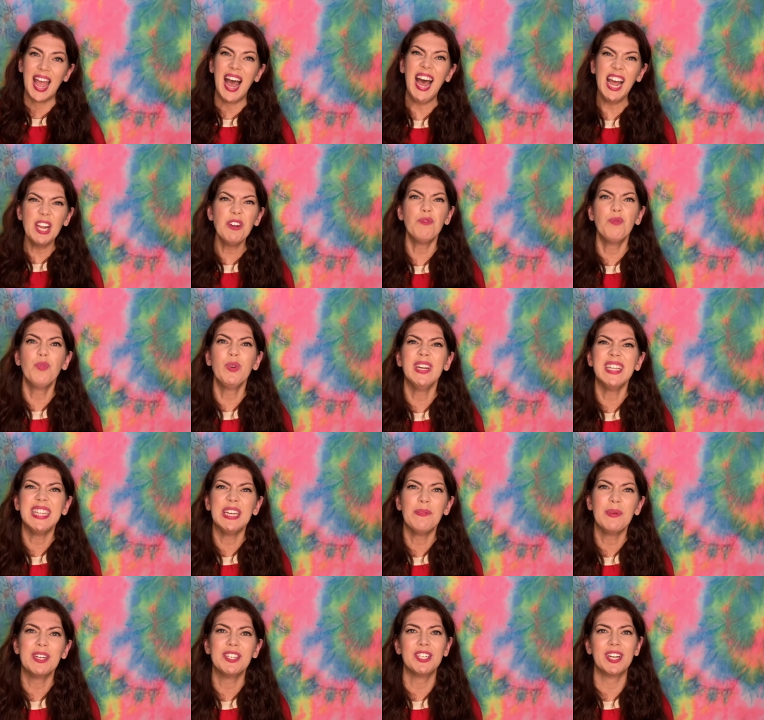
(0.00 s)
I
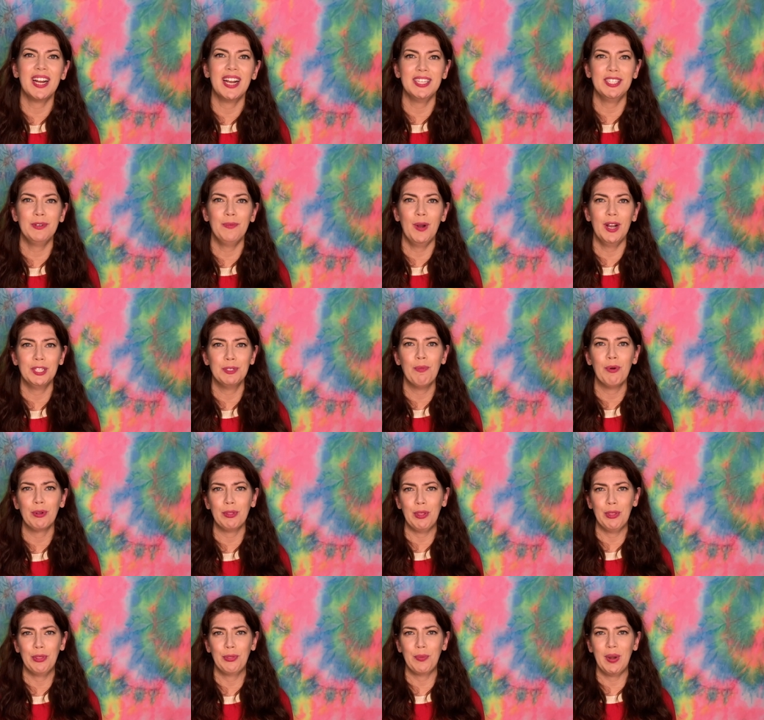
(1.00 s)
really wish I got to watch more
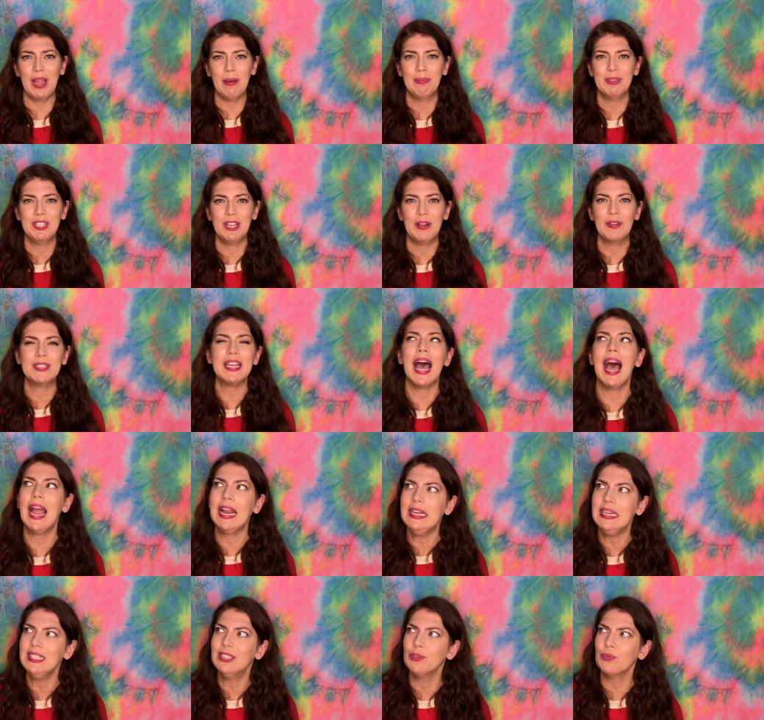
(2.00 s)
than 3 episodes.
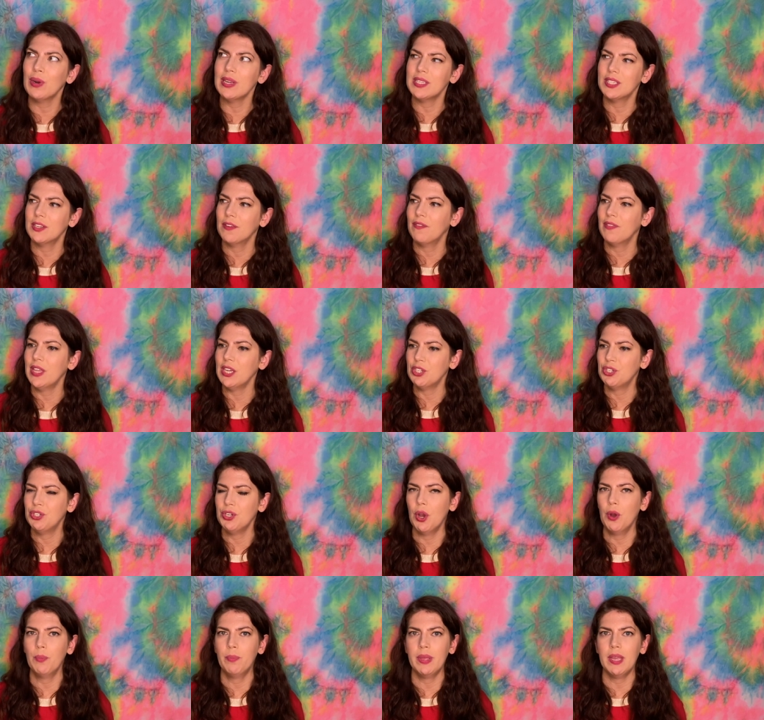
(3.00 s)
I need the rest of this
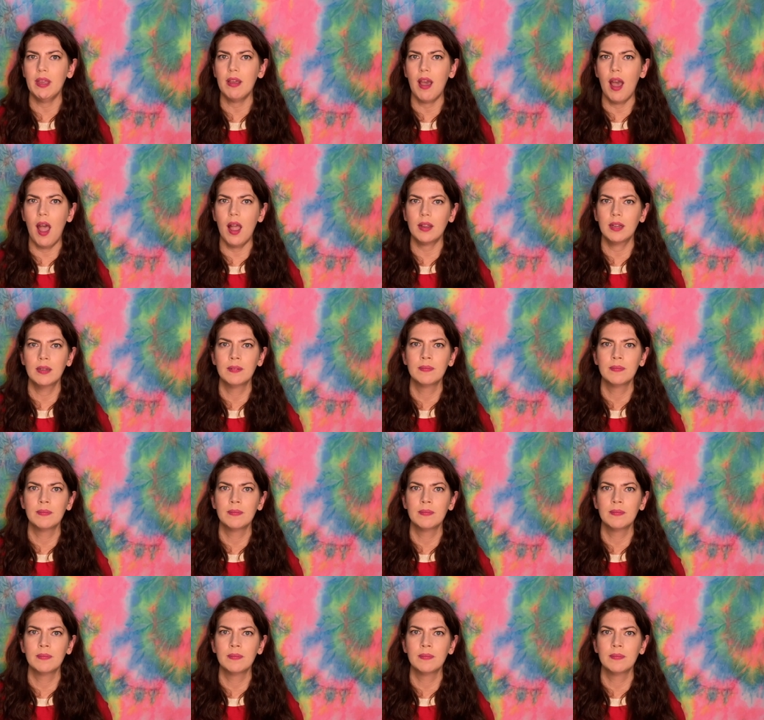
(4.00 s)
show, Peacock.